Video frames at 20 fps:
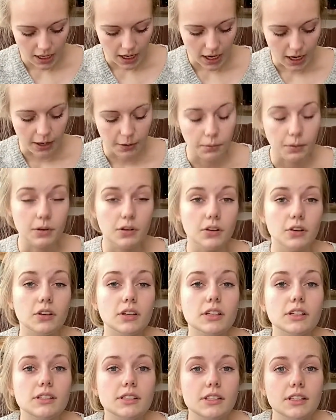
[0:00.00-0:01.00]
I
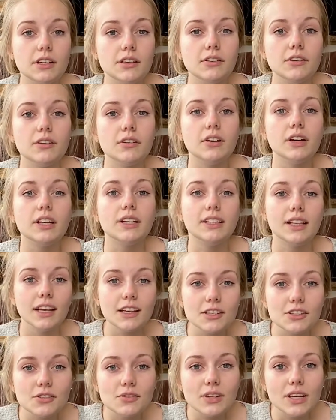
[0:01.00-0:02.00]
will see you
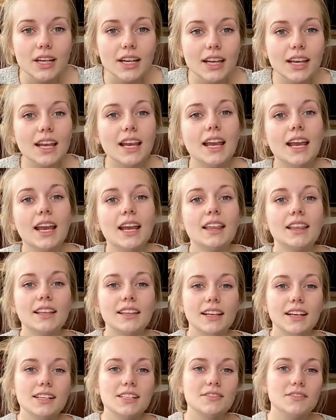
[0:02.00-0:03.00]
next week in the
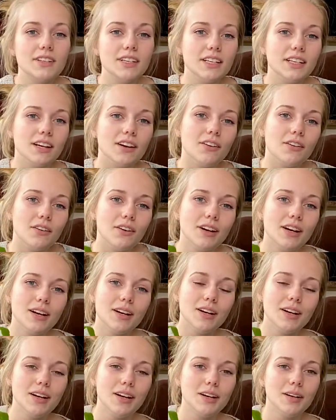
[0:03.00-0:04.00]
next video.
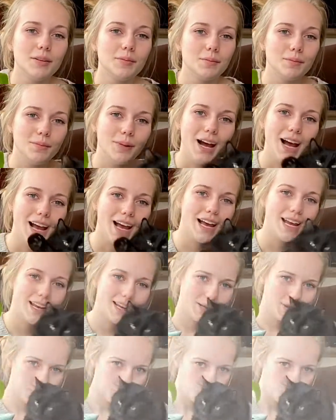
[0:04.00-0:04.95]
Bye.